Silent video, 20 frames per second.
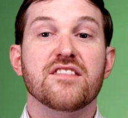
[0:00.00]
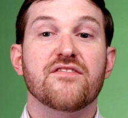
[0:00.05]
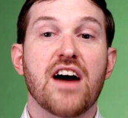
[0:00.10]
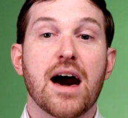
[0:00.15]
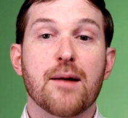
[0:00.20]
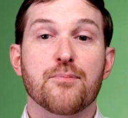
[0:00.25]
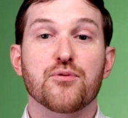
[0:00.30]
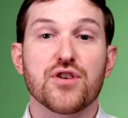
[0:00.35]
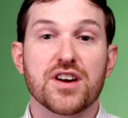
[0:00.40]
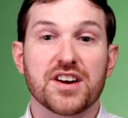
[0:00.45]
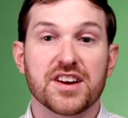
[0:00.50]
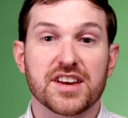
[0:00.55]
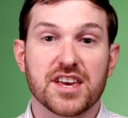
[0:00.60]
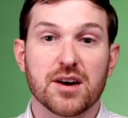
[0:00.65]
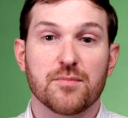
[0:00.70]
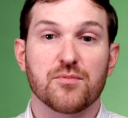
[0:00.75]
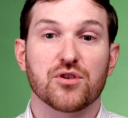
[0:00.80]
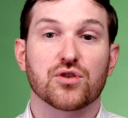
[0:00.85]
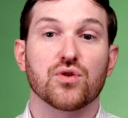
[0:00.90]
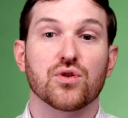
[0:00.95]
evaporated
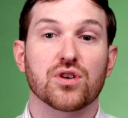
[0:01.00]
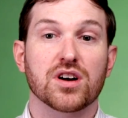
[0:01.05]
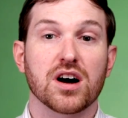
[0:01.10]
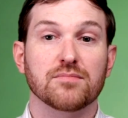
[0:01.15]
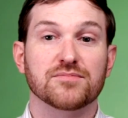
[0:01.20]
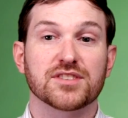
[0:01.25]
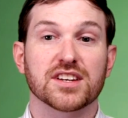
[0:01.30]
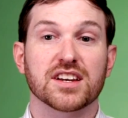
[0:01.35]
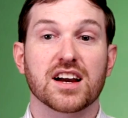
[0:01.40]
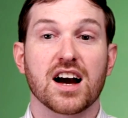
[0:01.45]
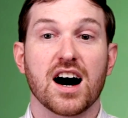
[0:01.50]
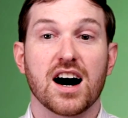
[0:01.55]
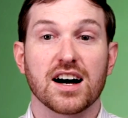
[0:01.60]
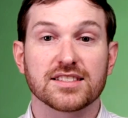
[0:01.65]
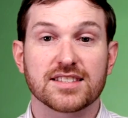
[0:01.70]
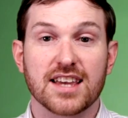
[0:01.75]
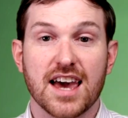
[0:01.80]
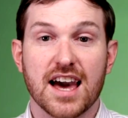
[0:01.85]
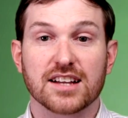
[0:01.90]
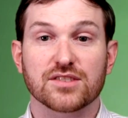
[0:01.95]
chemical comes in
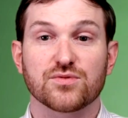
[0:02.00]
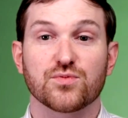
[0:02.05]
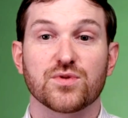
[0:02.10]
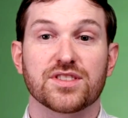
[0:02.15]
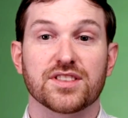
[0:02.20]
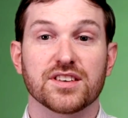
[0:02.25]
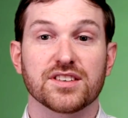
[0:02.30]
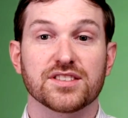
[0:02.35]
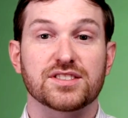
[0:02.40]
contact with the